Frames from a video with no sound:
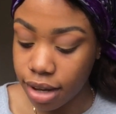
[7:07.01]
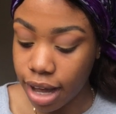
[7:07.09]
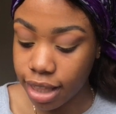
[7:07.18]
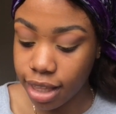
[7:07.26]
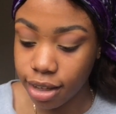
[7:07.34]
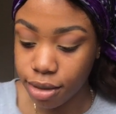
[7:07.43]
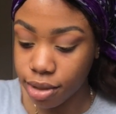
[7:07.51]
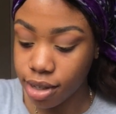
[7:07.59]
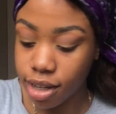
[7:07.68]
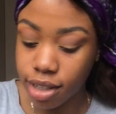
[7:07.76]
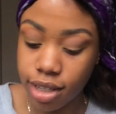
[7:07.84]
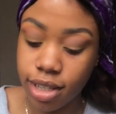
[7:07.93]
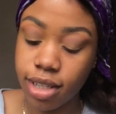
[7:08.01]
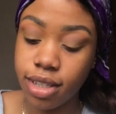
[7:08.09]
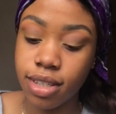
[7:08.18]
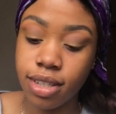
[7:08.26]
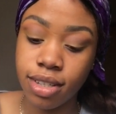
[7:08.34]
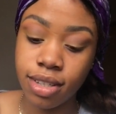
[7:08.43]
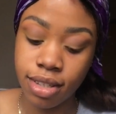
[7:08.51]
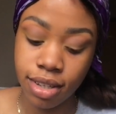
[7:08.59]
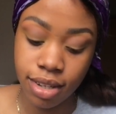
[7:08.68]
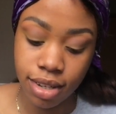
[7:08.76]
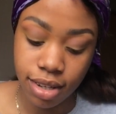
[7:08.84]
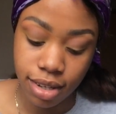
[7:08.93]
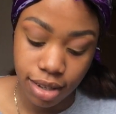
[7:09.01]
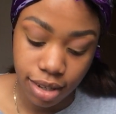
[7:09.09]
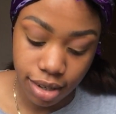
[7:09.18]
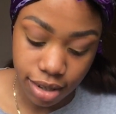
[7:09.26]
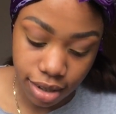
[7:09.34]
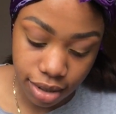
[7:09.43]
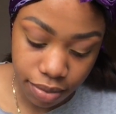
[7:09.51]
I think regardless, I don't